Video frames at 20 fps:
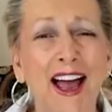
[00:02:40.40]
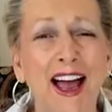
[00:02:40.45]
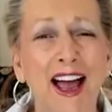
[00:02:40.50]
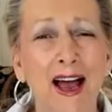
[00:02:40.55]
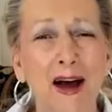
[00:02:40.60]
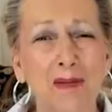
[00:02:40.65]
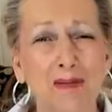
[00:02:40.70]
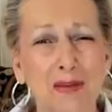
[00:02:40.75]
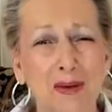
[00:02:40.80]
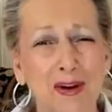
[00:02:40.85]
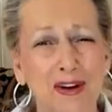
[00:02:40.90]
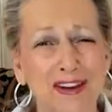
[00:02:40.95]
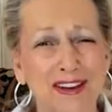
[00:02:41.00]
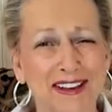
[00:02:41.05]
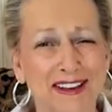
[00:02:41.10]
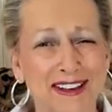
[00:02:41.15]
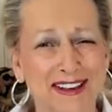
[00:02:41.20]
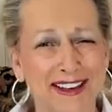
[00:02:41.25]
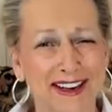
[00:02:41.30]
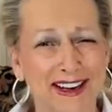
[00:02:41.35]
I bought
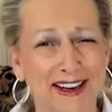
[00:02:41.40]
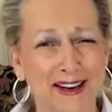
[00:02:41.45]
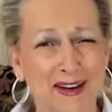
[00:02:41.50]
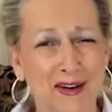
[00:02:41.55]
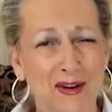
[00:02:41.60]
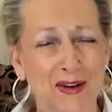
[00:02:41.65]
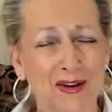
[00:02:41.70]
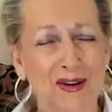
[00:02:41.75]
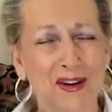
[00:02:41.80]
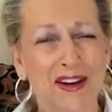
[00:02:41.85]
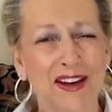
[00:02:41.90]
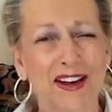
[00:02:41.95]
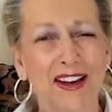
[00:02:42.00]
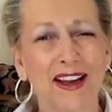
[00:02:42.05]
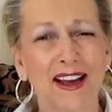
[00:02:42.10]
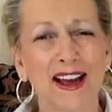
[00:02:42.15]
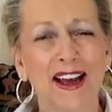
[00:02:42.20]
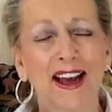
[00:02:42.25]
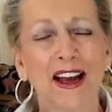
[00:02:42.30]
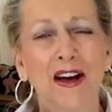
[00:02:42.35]
it in Hanoi
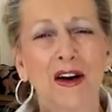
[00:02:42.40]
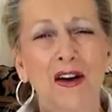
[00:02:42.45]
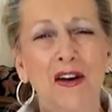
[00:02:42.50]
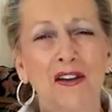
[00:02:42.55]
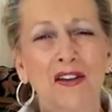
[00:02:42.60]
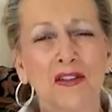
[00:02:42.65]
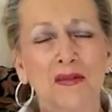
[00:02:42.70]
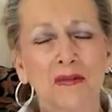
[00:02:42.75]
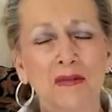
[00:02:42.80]
on